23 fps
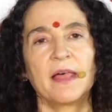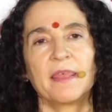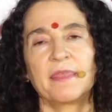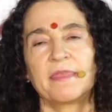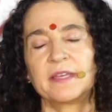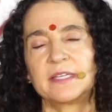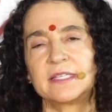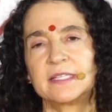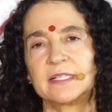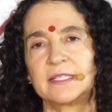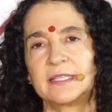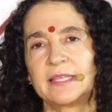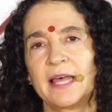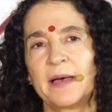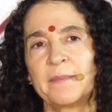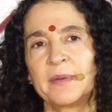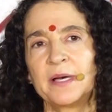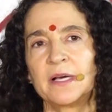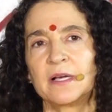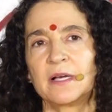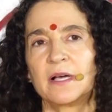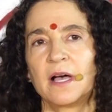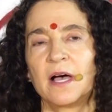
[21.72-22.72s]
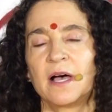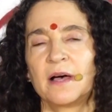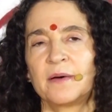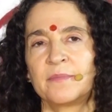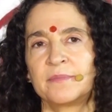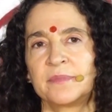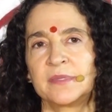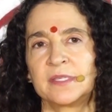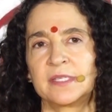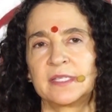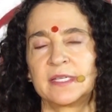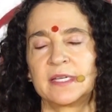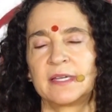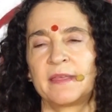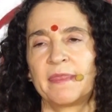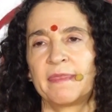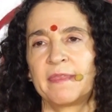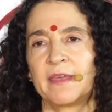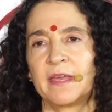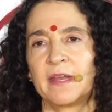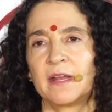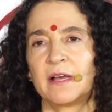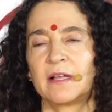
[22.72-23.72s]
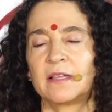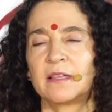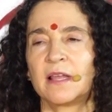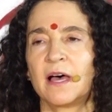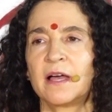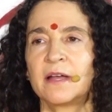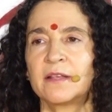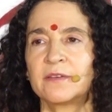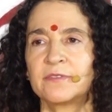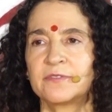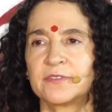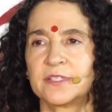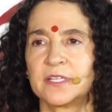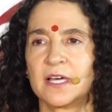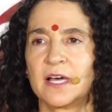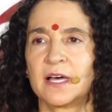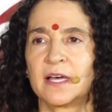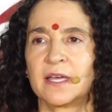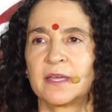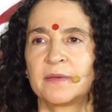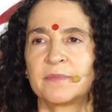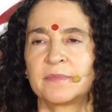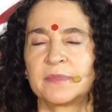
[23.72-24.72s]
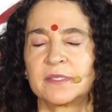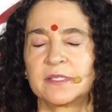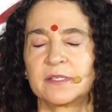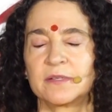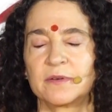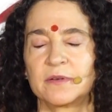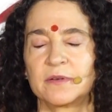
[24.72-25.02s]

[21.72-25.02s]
The dilemma comes in that a lot of times